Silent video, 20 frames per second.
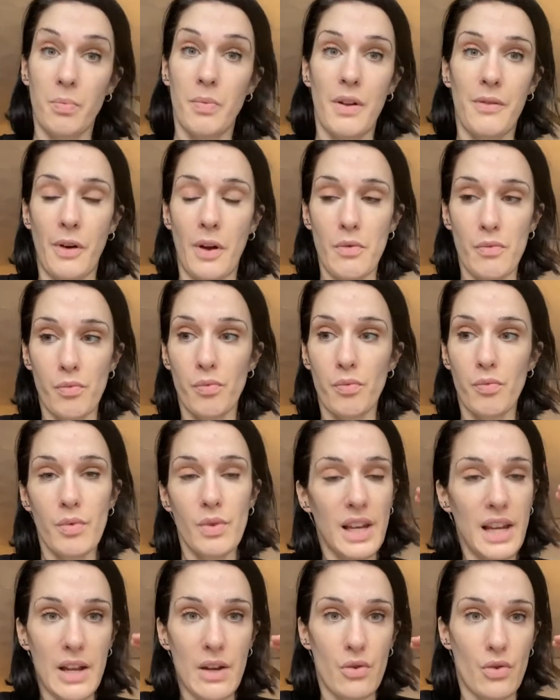If I
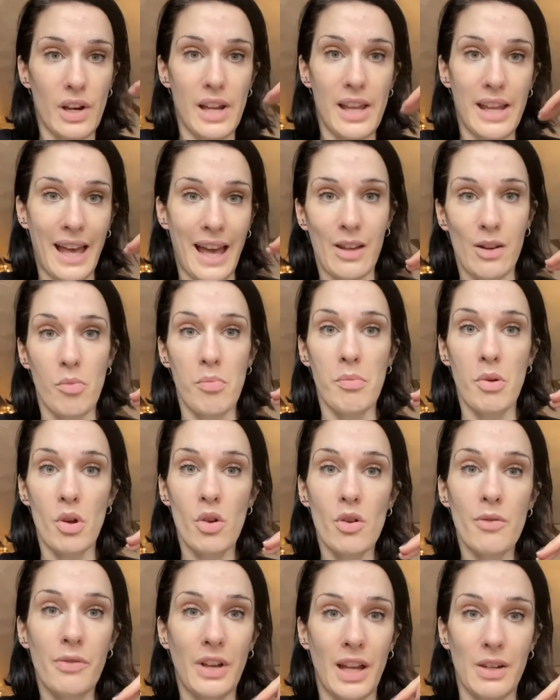literally cannot
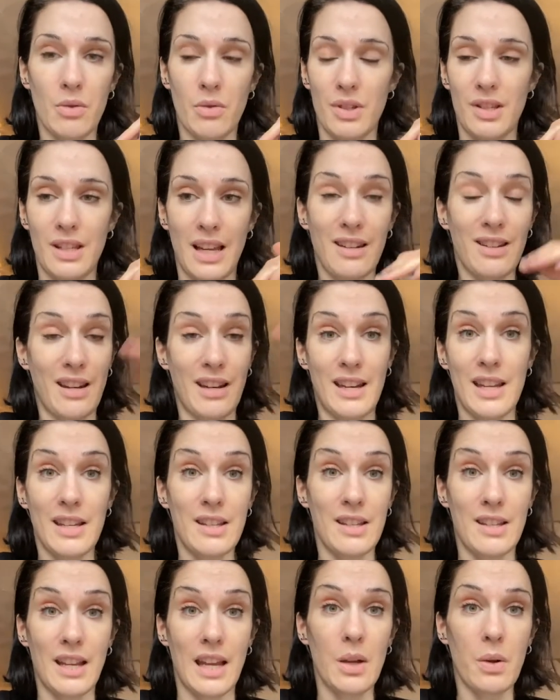move, cannot stand, I need
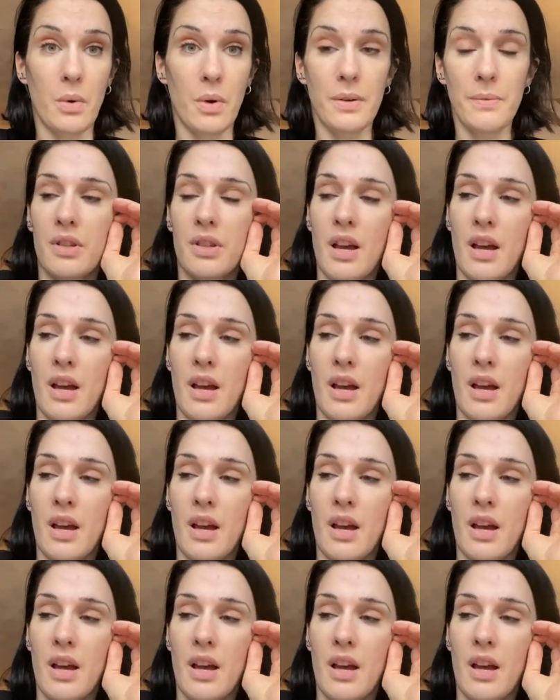to take one.